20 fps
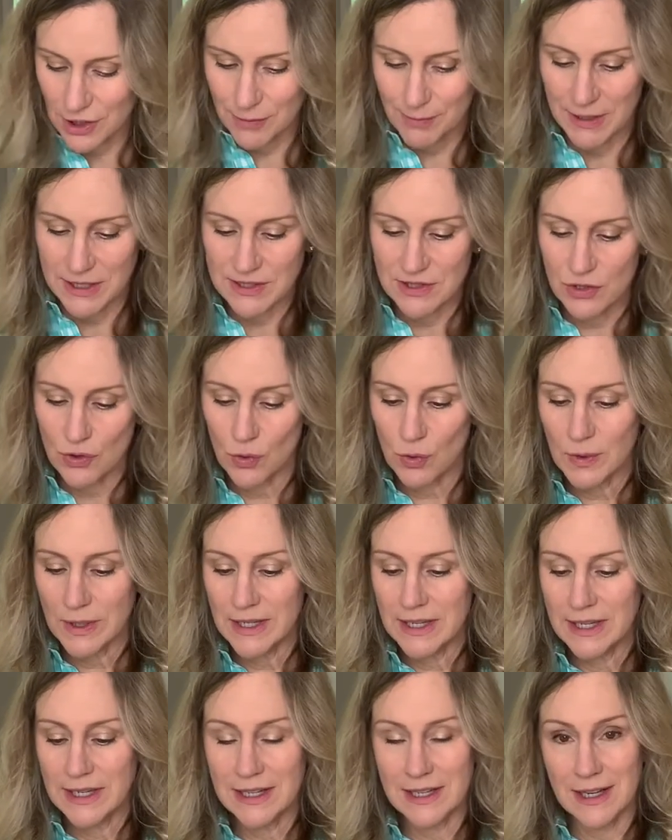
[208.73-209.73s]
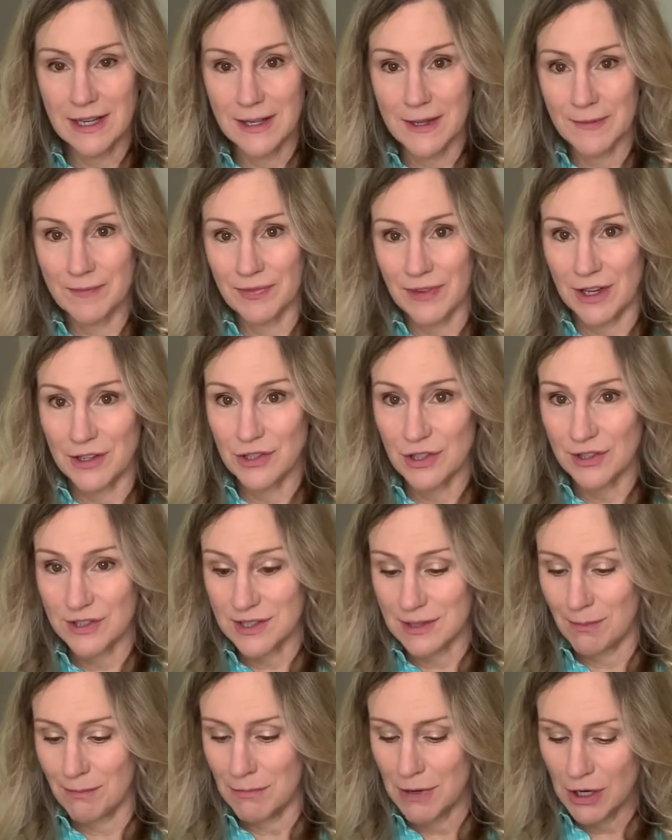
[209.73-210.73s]
my screen, I took
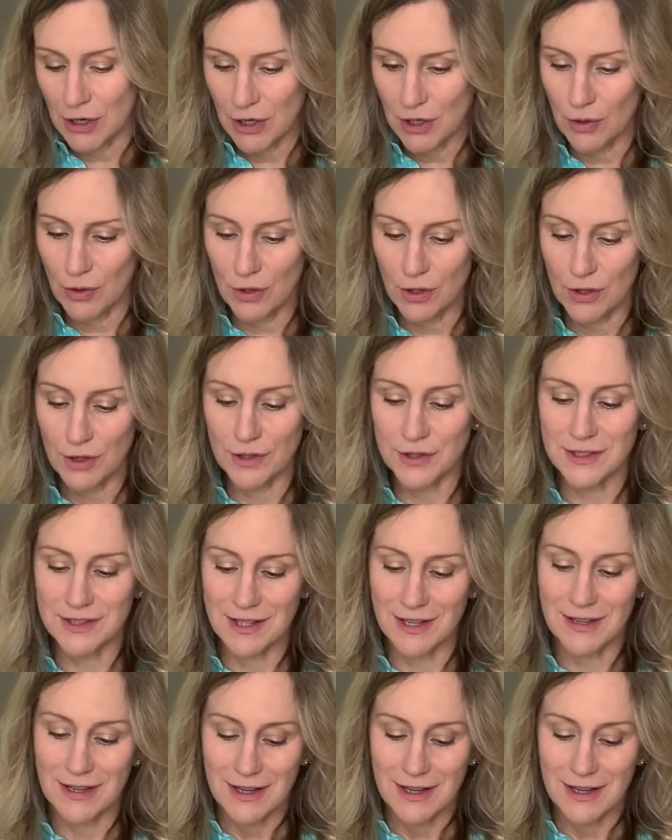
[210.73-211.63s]
some marigolds,